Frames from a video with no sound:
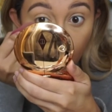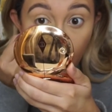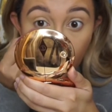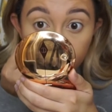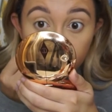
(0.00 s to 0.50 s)

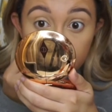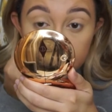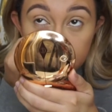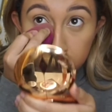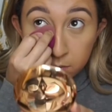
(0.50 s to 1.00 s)
I feel like this
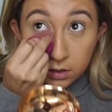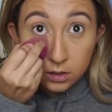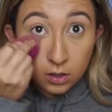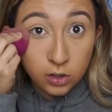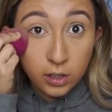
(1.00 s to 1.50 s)
gives me
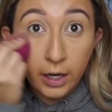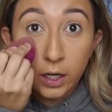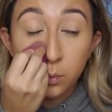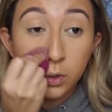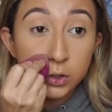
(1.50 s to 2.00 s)
such an
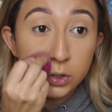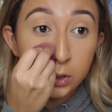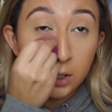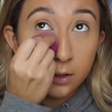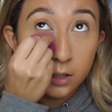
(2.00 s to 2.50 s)
airbrush
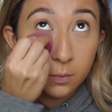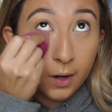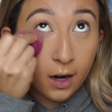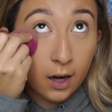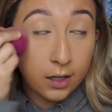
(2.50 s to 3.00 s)
look underneath my
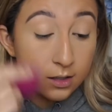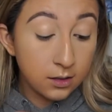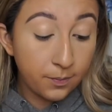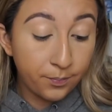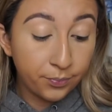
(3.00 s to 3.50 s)
eyes
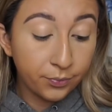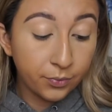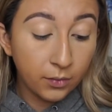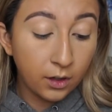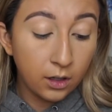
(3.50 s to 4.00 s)

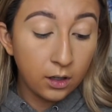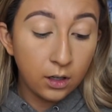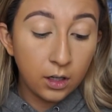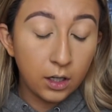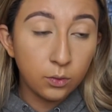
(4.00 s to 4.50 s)

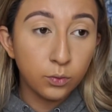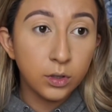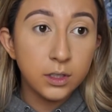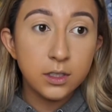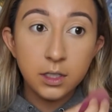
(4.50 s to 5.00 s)
and
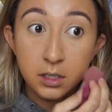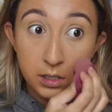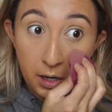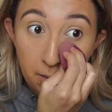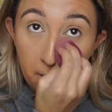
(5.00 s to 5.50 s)
really sets it
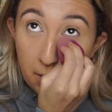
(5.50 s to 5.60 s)
down.